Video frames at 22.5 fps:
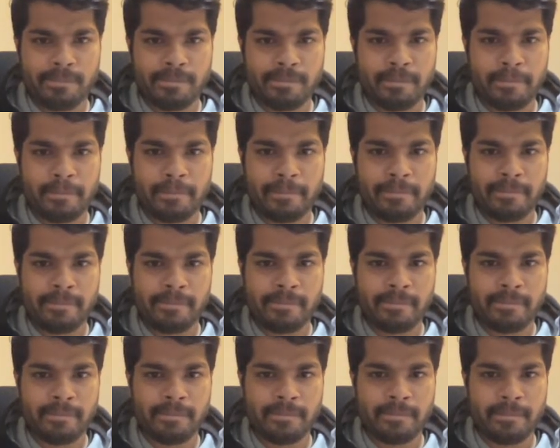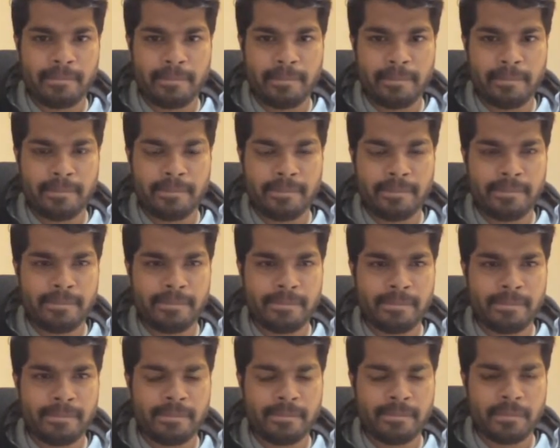
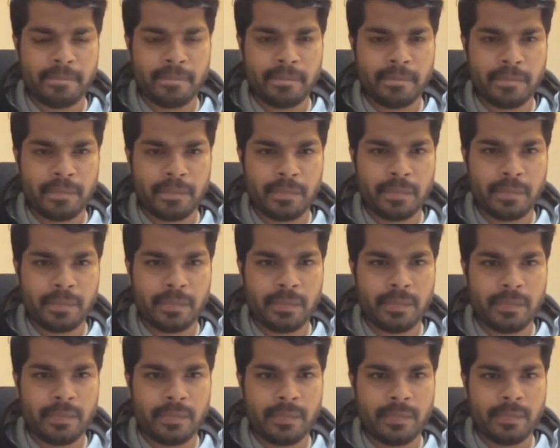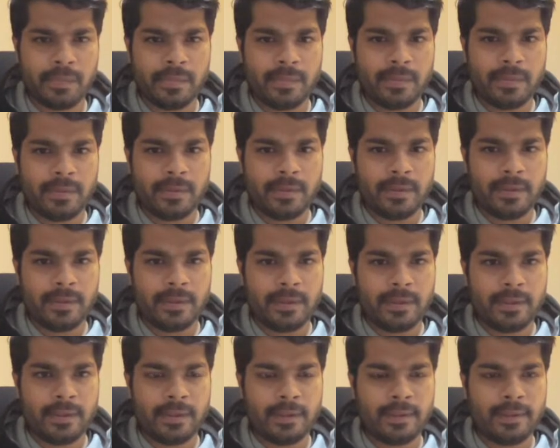
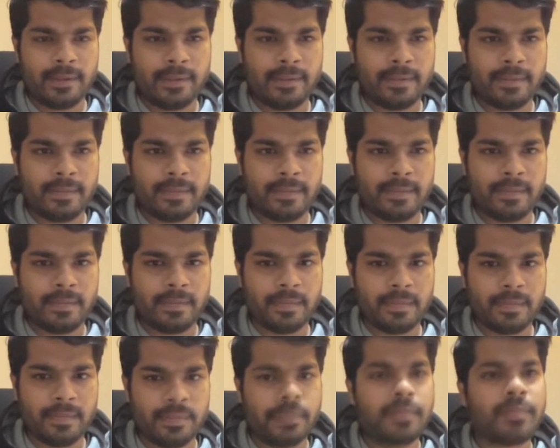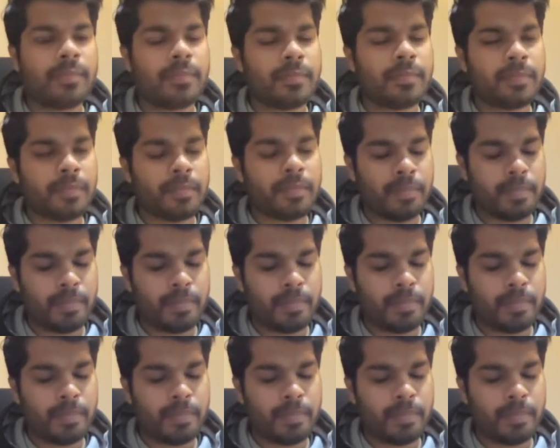(not speaking)